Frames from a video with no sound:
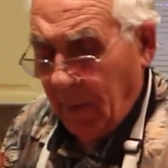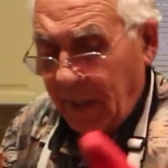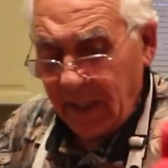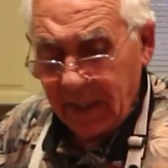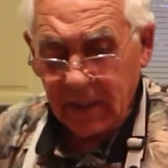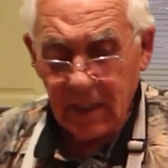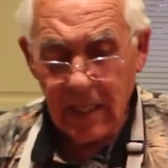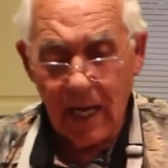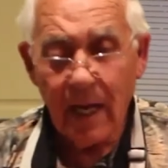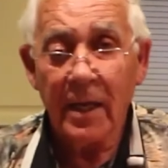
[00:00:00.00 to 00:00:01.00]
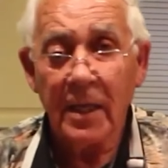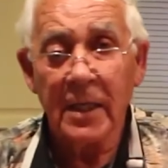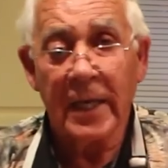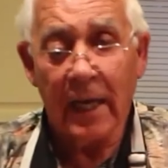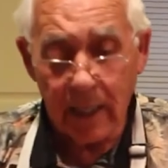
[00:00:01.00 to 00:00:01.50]
But this now,
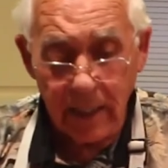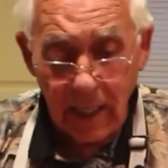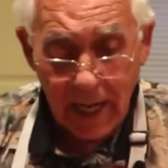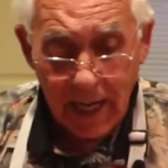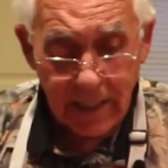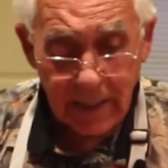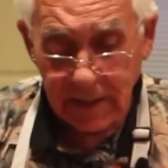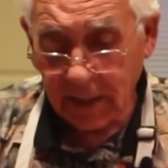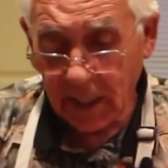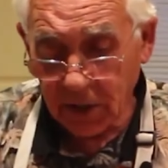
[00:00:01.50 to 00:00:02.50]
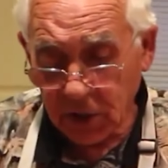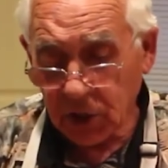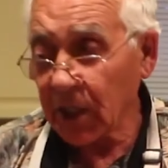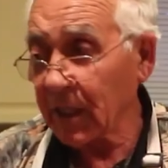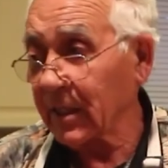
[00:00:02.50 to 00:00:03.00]
you gotta relax, got the
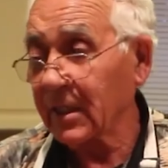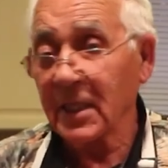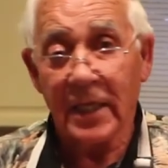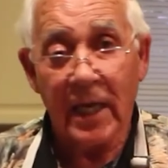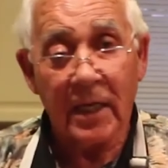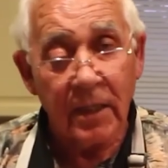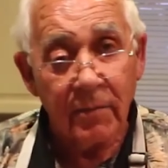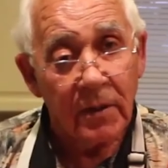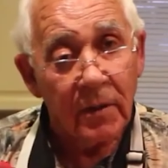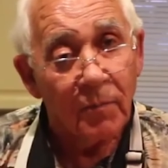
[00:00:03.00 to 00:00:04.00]
cheese, you gotta